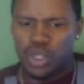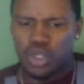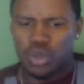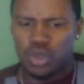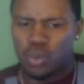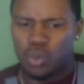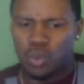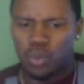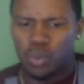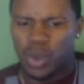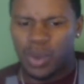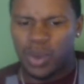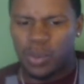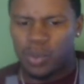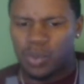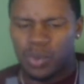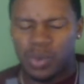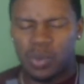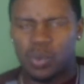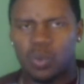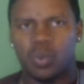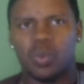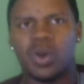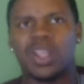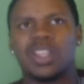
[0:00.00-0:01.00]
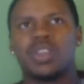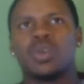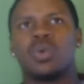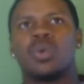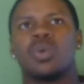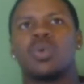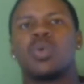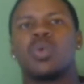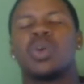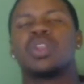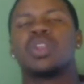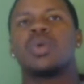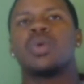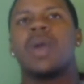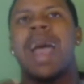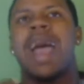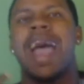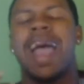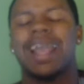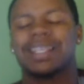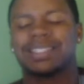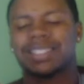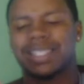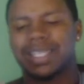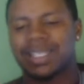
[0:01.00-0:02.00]
When you
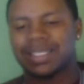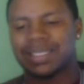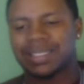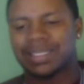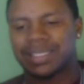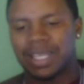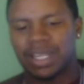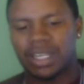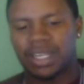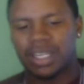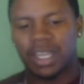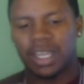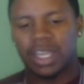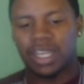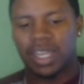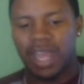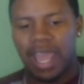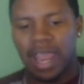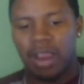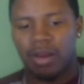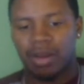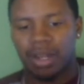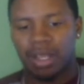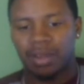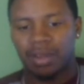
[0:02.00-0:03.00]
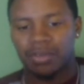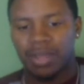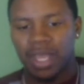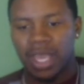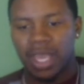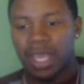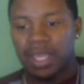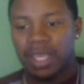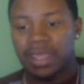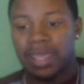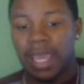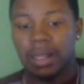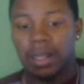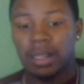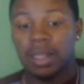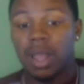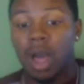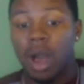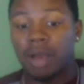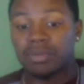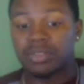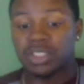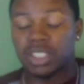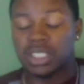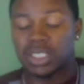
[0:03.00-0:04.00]
actually consider the narrative, they
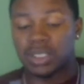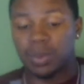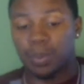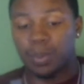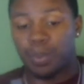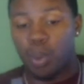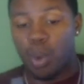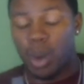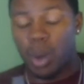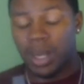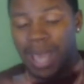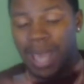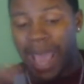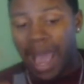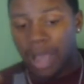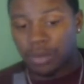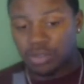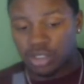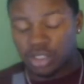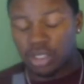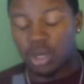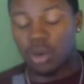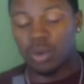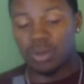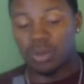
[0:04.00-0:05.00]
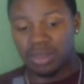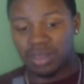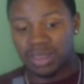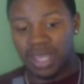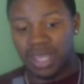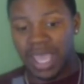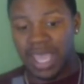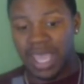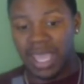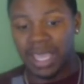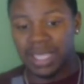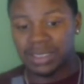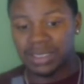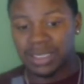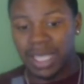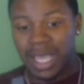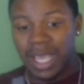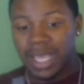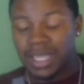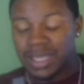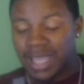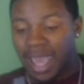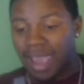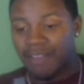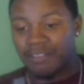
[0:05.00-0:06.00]
love to point out certain things
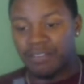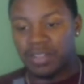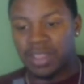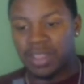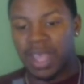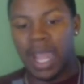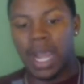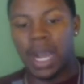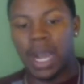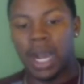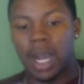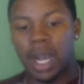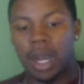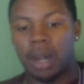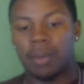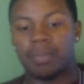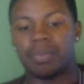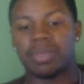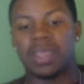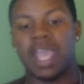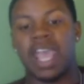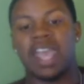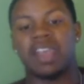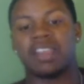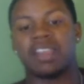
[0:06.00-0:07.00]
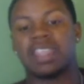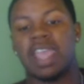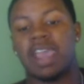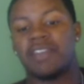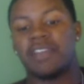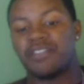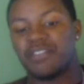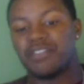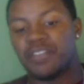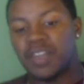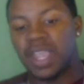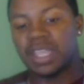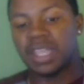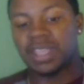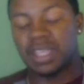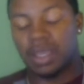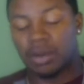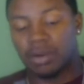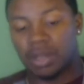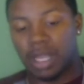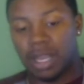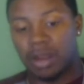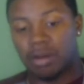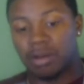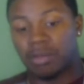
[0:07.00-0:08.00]
that fit
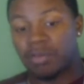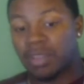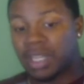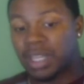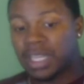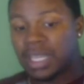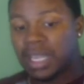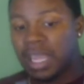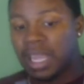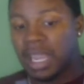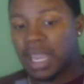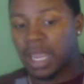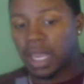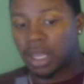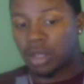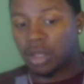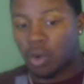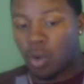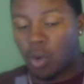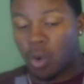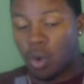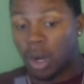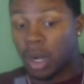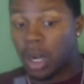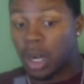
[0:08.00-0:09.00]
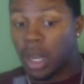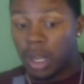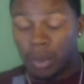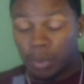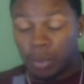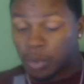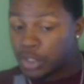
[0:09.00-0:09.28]
their narrative, and then they ignore.